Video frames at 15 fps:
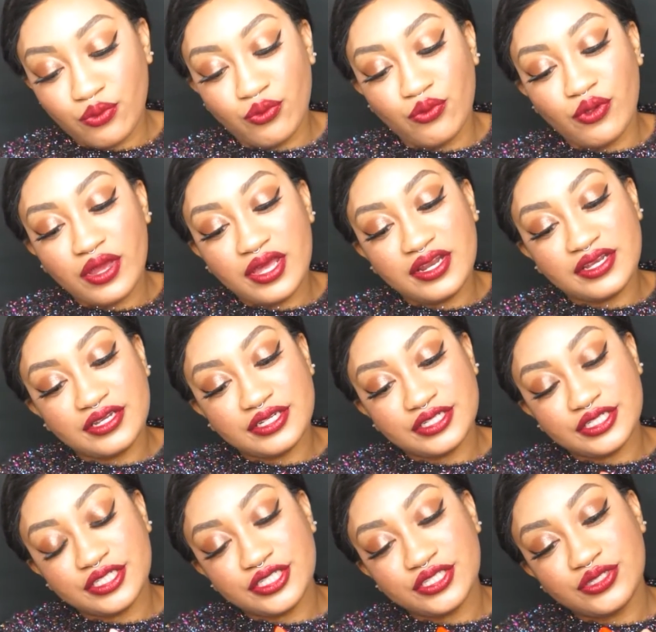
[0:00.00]

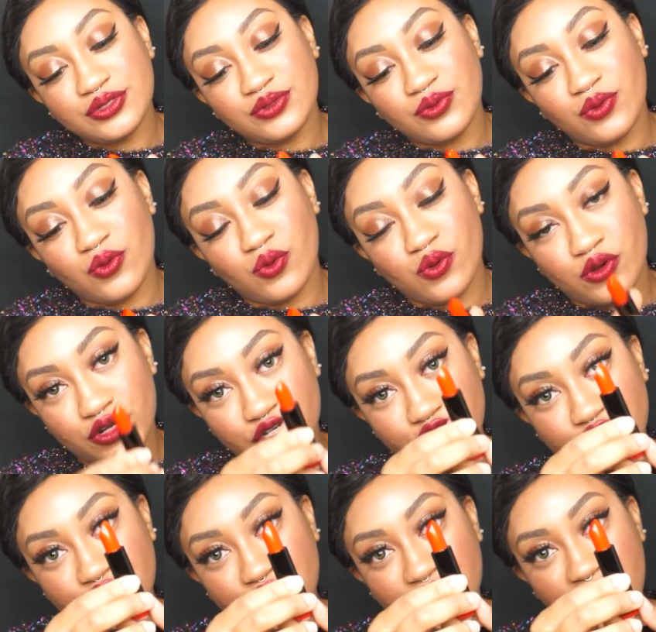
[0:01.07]
reddish
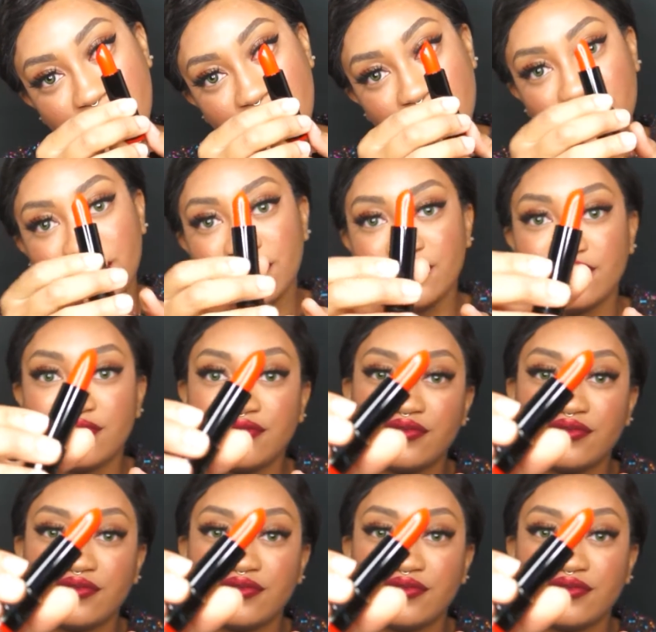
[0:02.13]
orange, kind of.